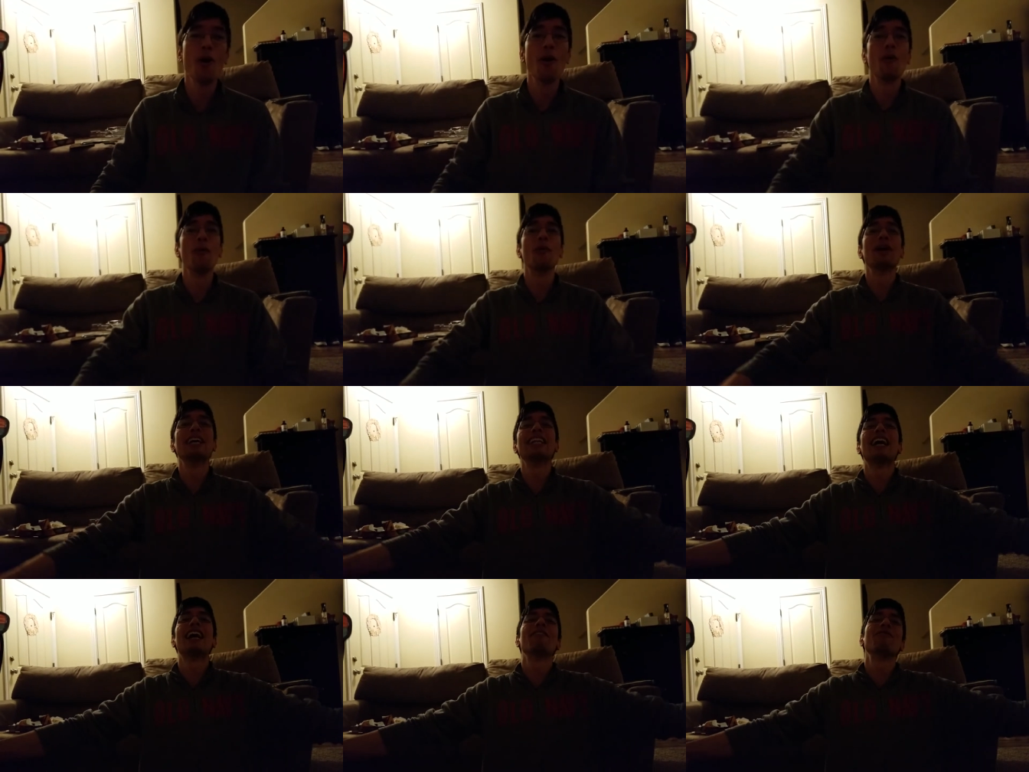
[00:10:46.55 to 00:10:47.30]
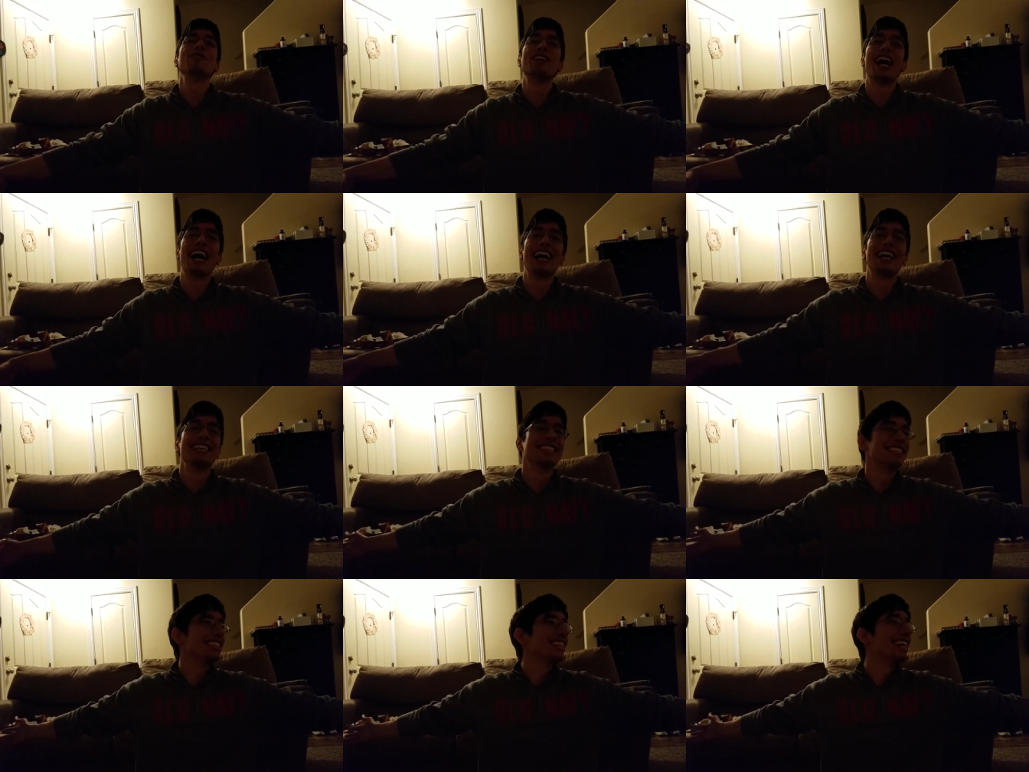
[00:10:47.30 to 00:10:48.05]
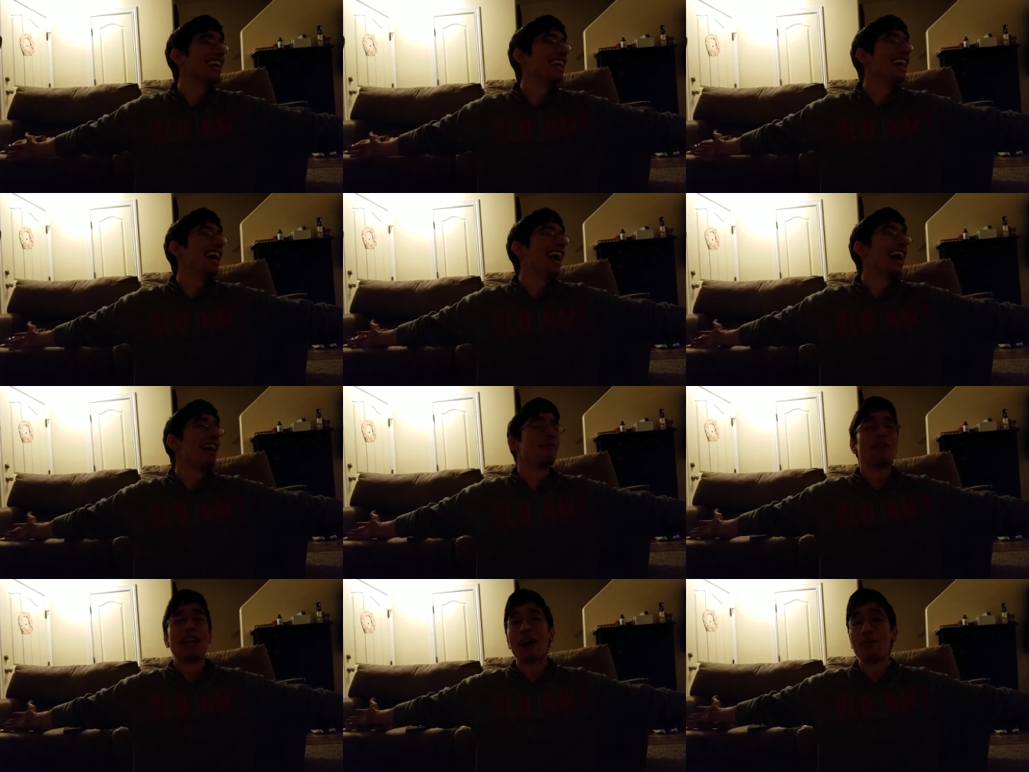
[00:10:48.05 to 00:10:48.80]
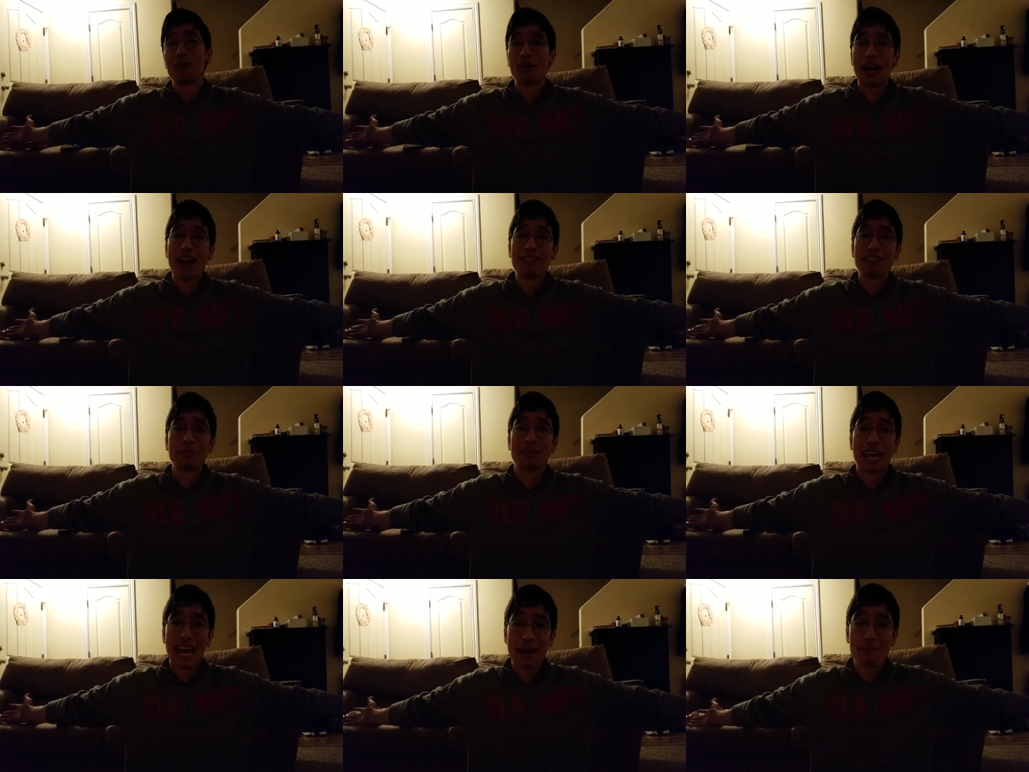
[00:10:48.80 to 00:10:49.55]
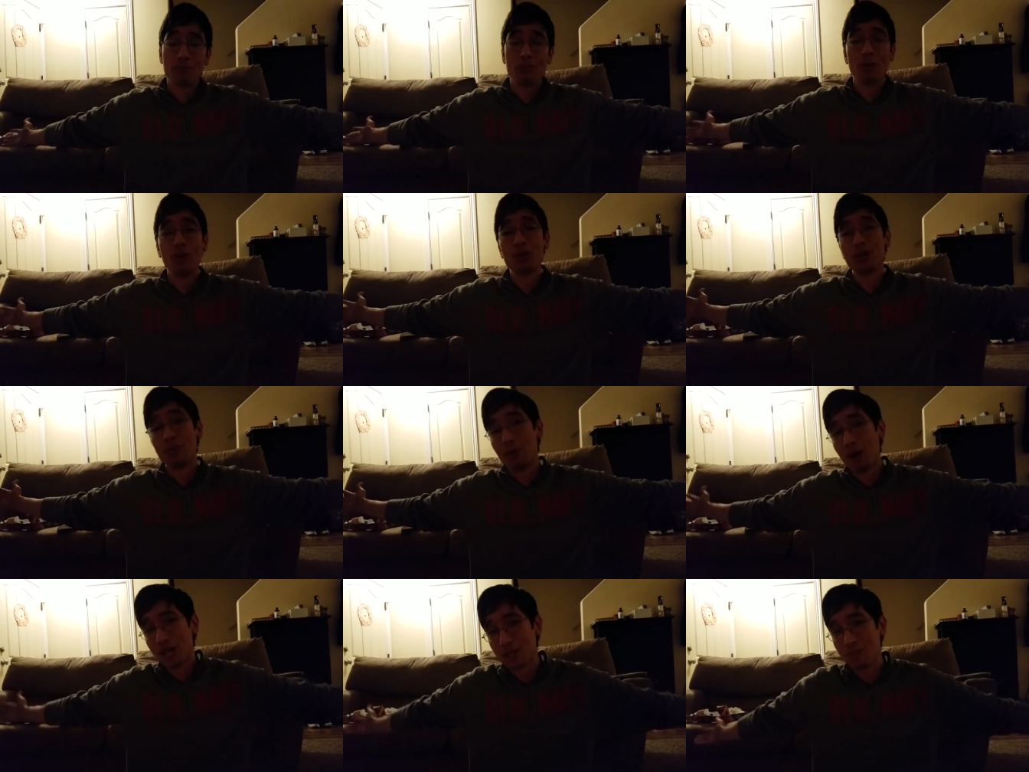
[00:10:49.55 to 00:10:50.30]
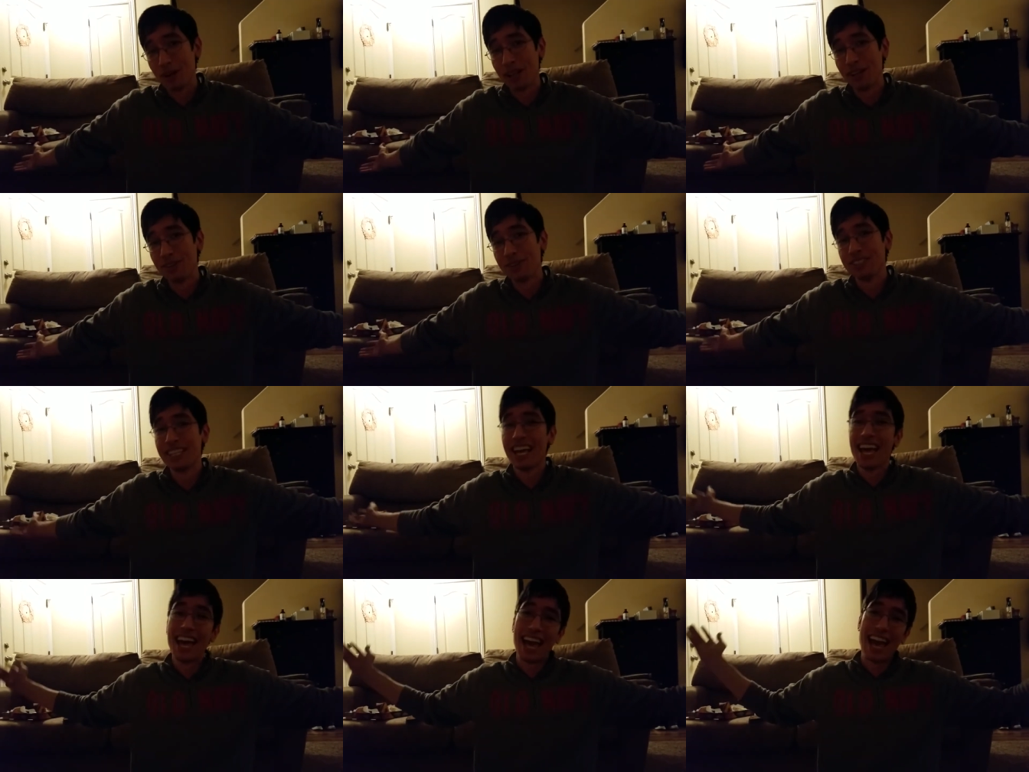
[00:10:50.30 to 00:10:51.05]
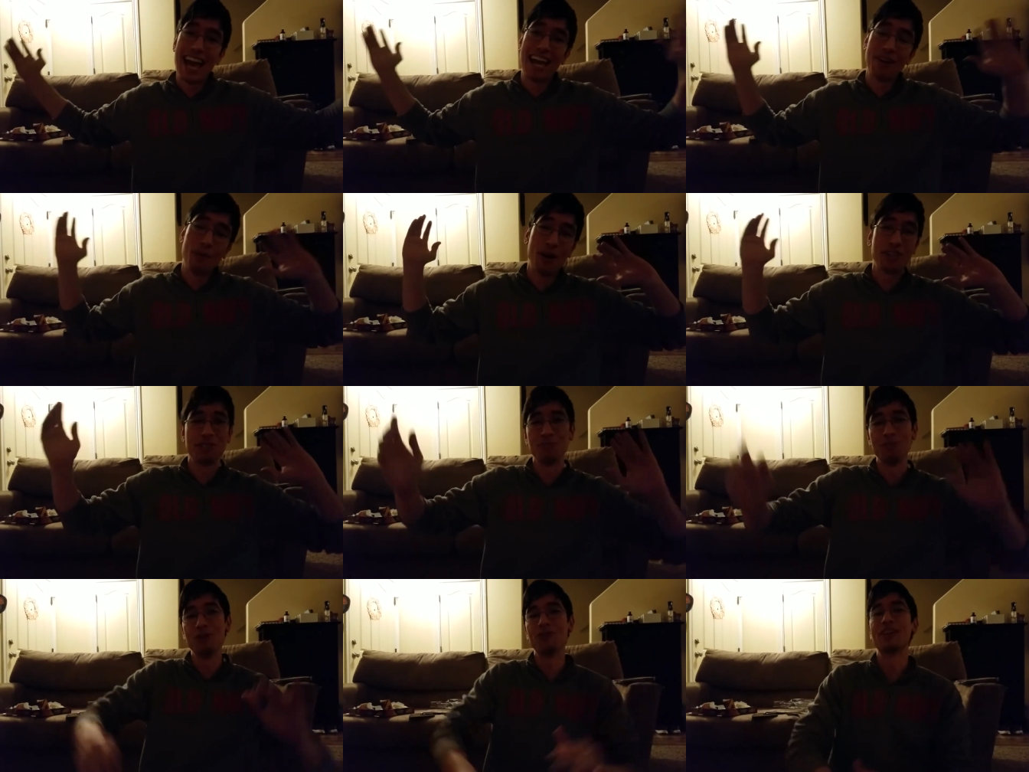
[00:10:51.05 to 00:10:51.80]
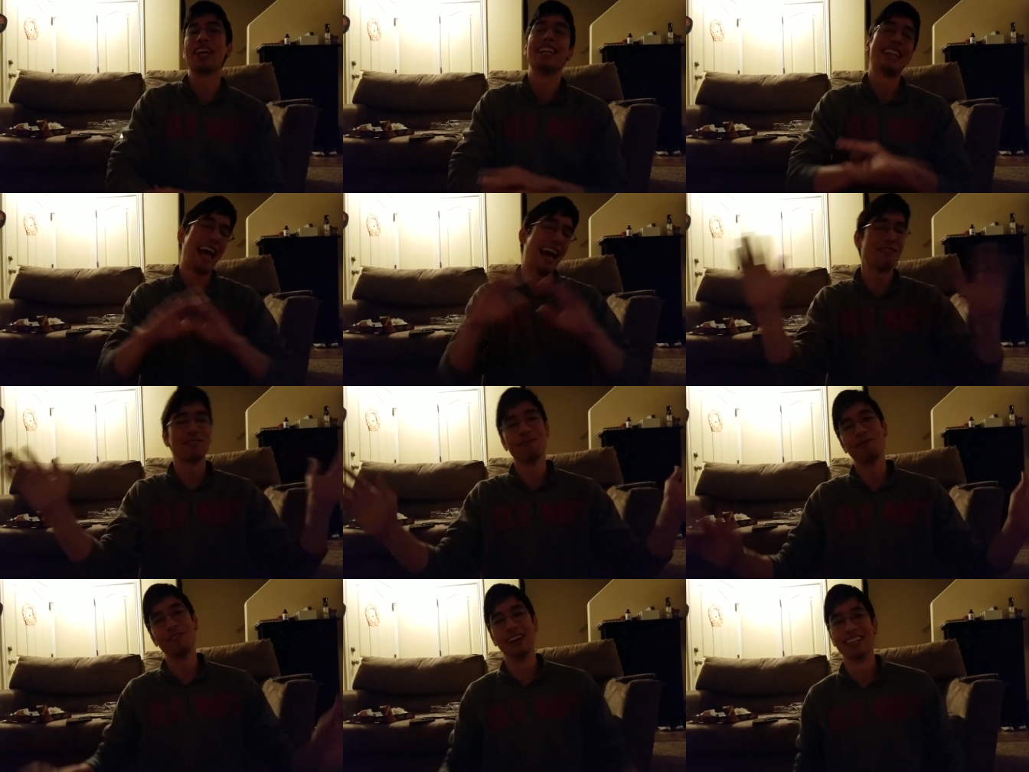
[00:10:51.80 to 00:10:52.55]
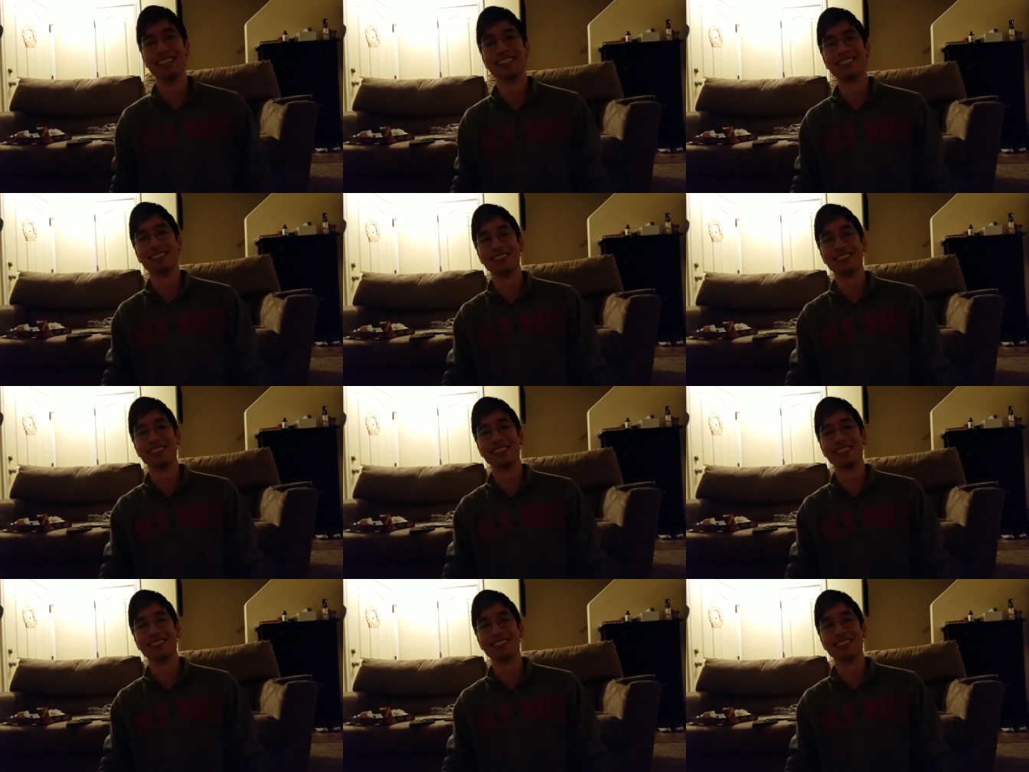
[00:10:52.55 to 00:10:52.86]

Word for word: We love you guys. And now we're going to have some camp, roast some marshmallows, and watch a movie and have some fun.